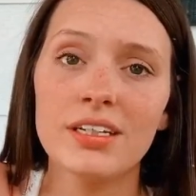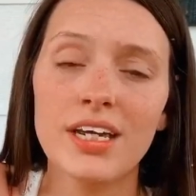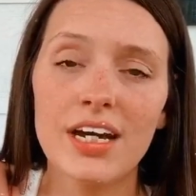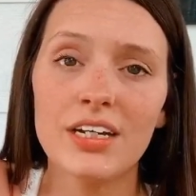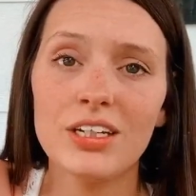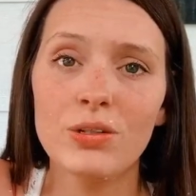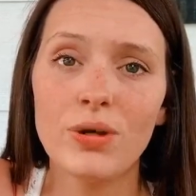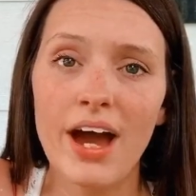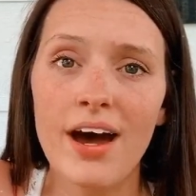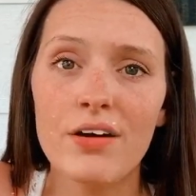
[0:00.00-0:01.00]
that you
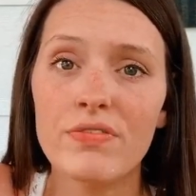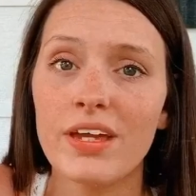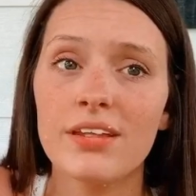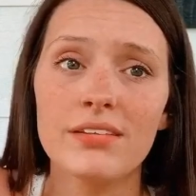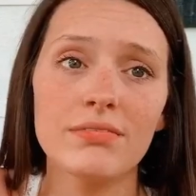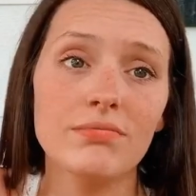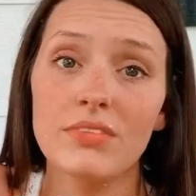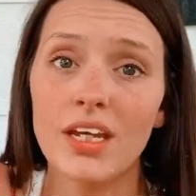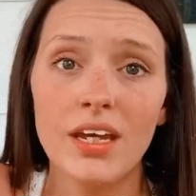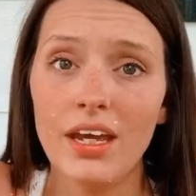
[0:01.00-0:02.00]
have and
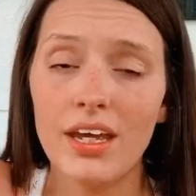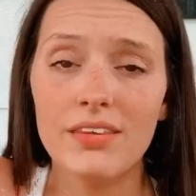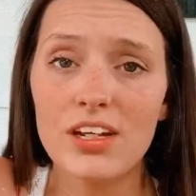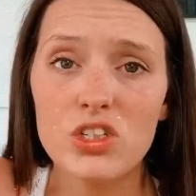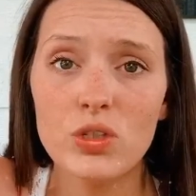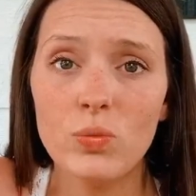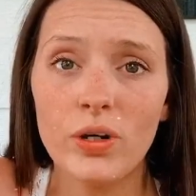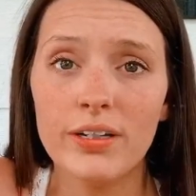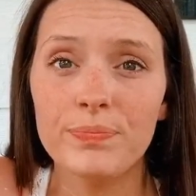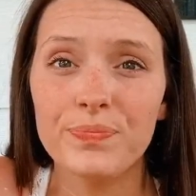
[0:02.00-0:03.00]
that you want.